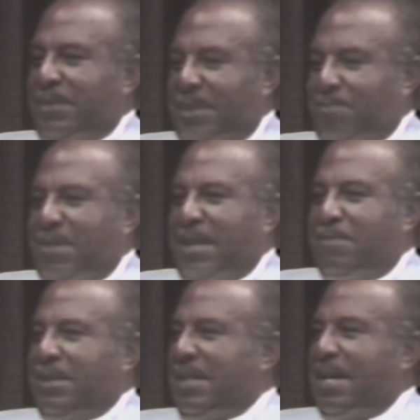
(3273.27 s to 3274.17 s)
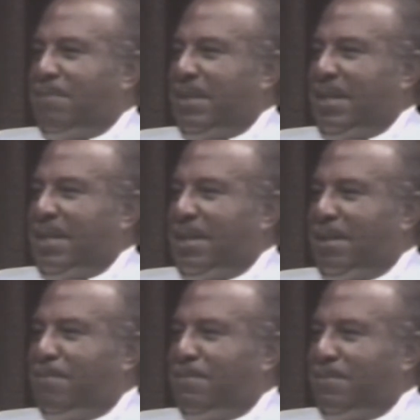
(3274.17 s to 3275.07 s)
just biding my time till they
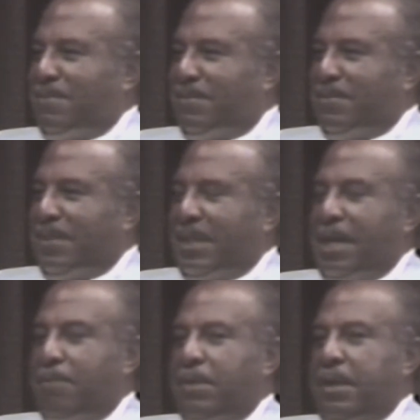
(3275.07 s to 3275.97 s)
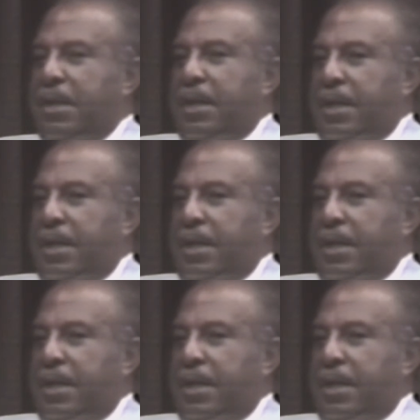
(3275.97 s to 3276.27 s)
come get me.